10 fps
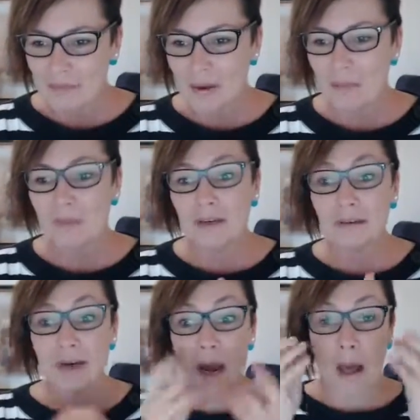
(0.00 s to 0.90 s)
Bit
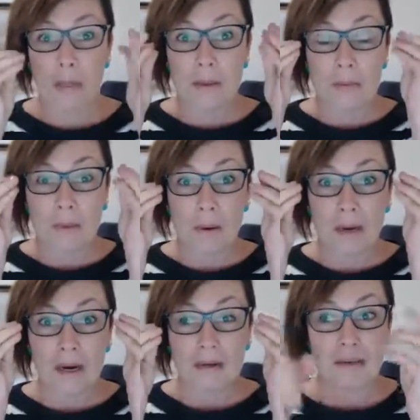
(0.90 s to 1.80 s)
bleary-eyed this
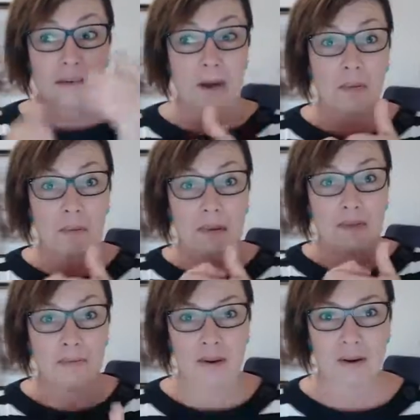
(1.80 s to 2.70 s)
morning. Get up and
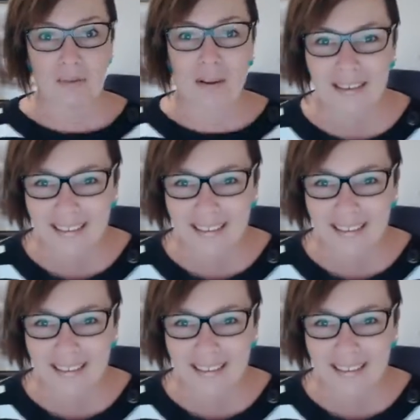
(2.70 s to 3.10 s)
bust a move.